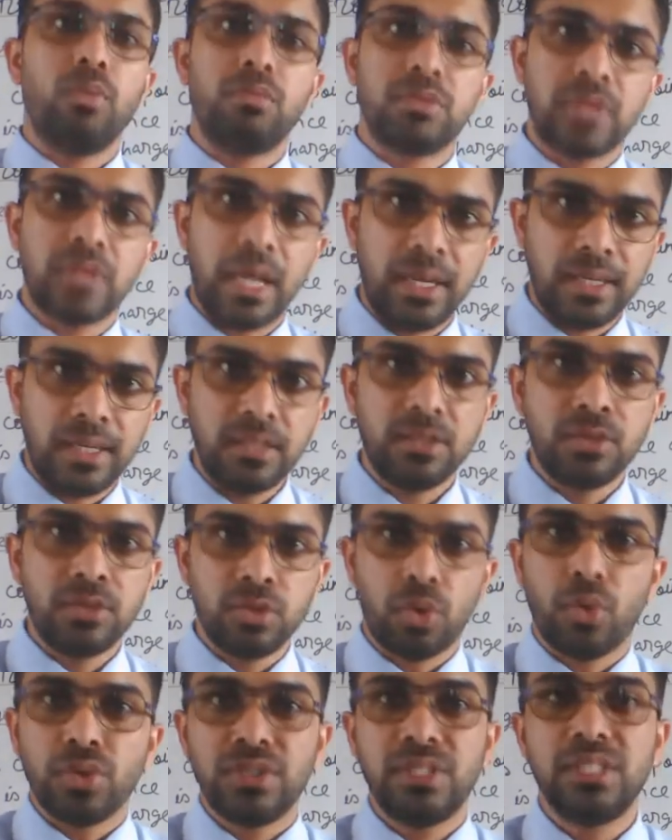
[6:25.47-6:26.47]
scientists
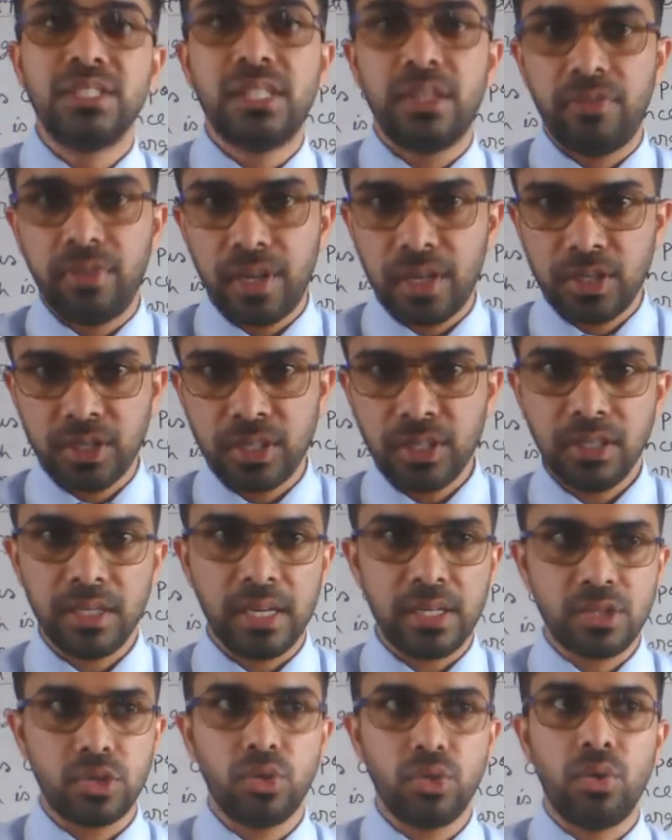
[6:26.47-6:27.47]
chose this definition.
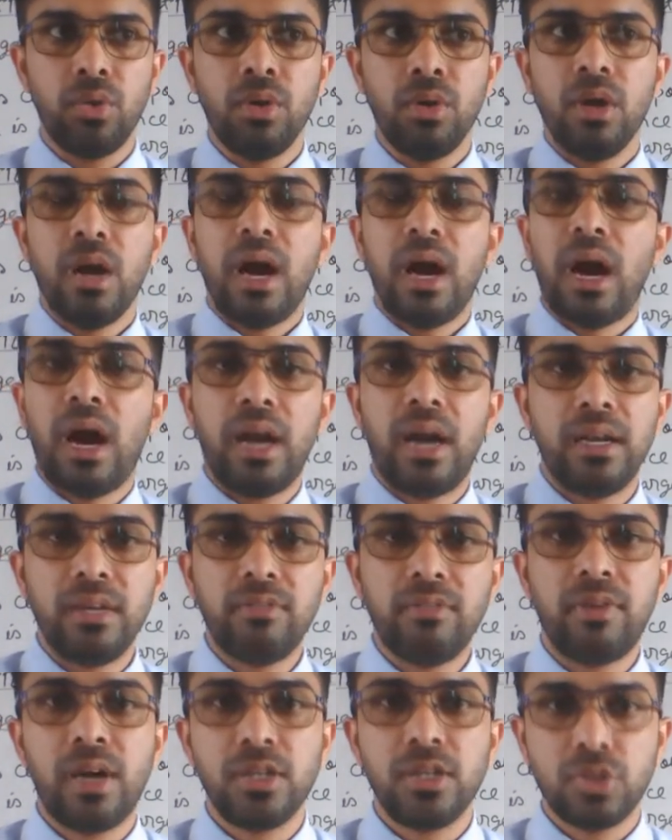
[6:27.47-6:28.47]
There is no hard
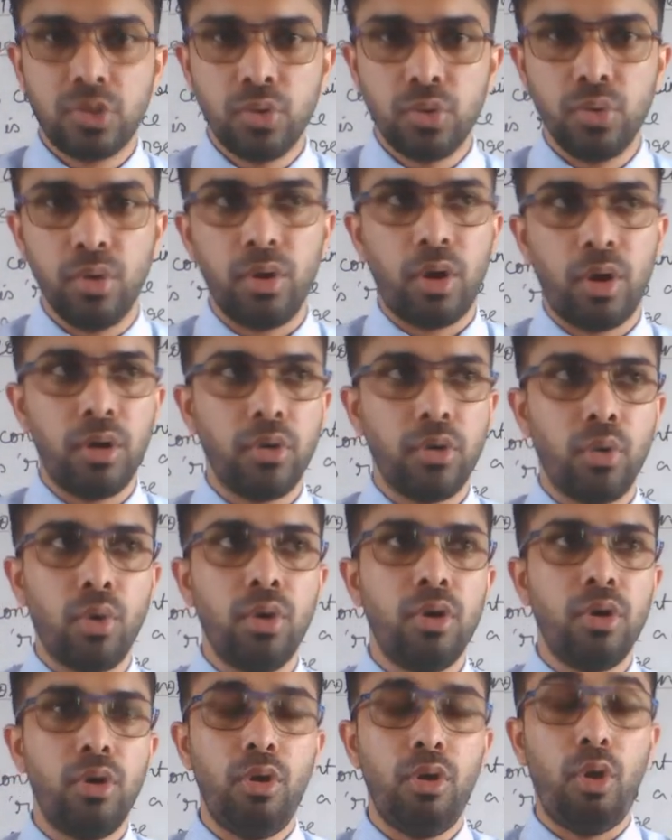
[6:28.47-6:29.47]
and fast rule or
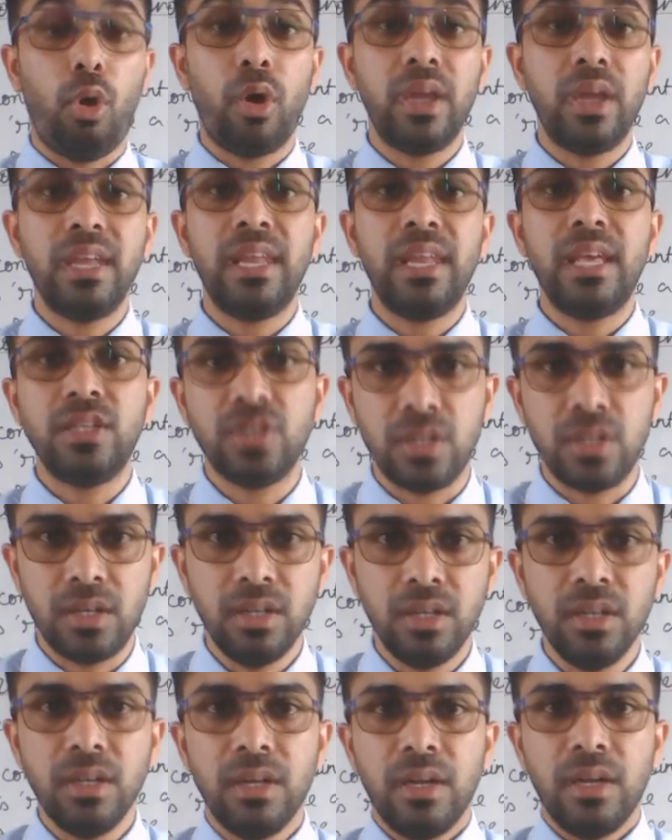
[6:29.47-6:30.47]
no law in
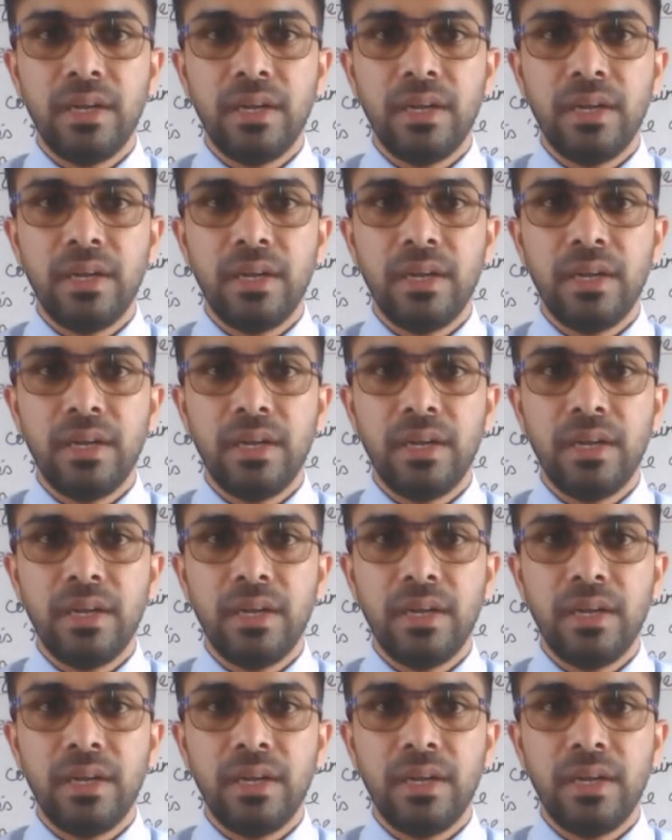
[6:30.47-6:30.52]
nature